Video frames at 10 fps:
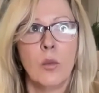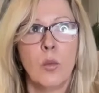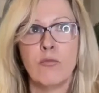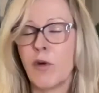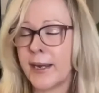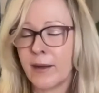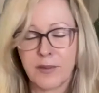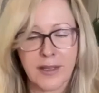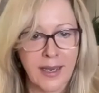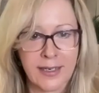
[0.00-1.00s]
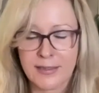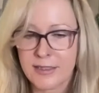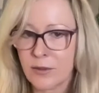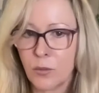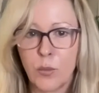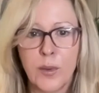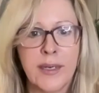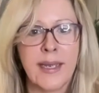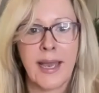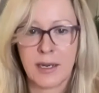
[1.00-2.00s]
right out the gate, we
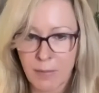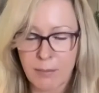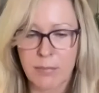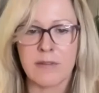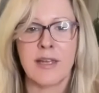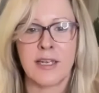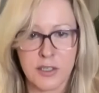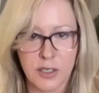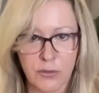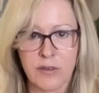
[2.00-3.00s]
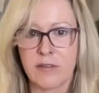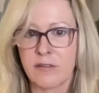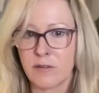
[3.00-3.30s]
had members and donors.